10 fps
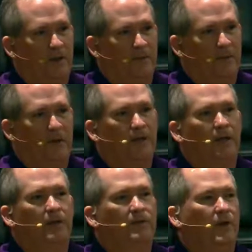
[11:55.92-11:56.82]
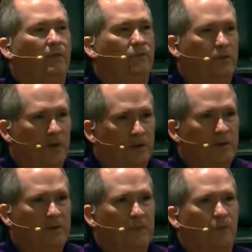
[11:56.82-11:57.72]
That is a very
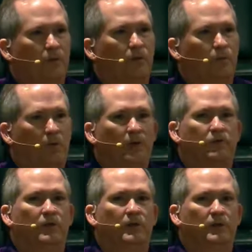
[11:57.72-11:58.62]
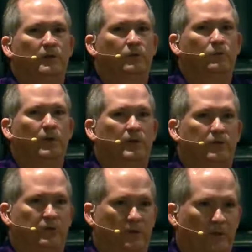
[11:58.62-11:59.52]
difficult question to
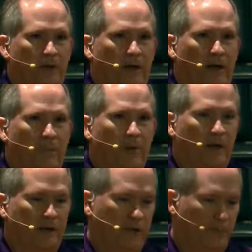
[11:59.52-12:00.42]
which I'm not going to